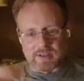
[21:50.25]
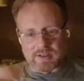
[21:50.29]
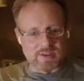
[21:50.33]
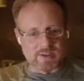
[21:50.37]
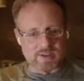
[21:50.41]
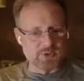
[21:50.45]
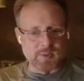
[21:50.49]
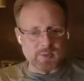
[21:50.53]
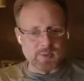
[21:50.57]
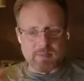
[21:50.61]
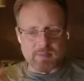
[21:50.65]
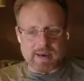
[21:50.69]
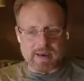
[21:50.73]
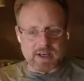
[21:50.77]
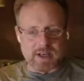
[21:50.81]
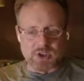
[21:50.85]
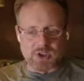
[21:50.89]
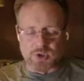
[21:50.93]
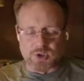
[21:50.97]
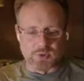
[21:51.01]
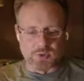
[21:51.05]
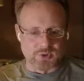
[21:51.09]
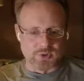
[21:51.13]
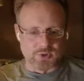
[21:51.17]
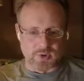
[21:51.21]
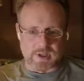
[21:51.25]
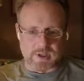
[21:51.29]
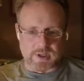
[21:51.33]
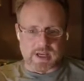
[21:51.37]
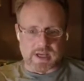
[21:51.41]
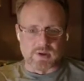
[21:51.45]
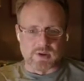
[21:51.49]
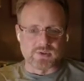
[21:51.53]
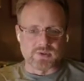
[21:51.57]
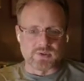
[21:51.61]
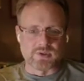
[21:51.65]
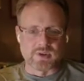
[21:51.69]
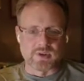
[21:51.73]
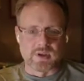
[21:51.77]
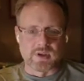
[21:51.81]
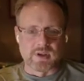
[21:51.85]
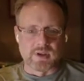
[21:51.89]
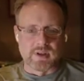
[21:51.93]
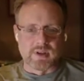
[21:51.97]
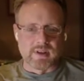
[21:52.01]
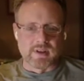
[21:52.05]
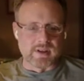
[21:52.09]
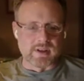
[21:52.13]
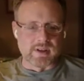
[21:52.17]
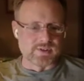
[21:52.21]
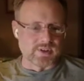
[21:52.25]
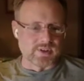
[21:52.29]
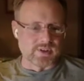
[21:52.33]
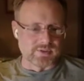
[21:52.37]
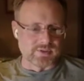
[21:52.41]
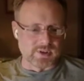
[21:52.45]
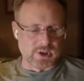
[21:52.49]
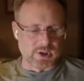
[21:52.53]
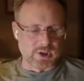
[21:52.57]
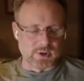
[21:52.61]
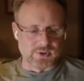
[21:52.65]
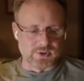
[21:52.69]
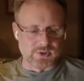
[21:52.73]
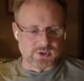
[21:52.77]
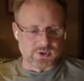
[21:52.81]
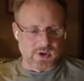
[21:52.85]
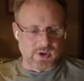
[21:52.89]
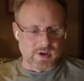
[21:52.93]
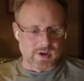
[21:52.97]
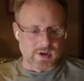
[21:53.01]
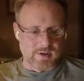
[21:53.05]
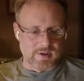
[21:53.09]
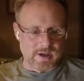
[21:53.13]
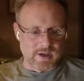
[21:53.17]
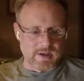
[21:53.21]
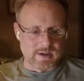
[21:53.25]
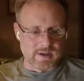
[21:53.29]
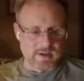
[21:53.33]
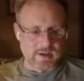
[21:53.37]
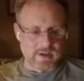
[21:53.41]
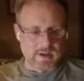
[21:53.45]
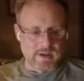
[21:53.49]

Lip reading: lets me manage user accounts. That sounds like a good start, right?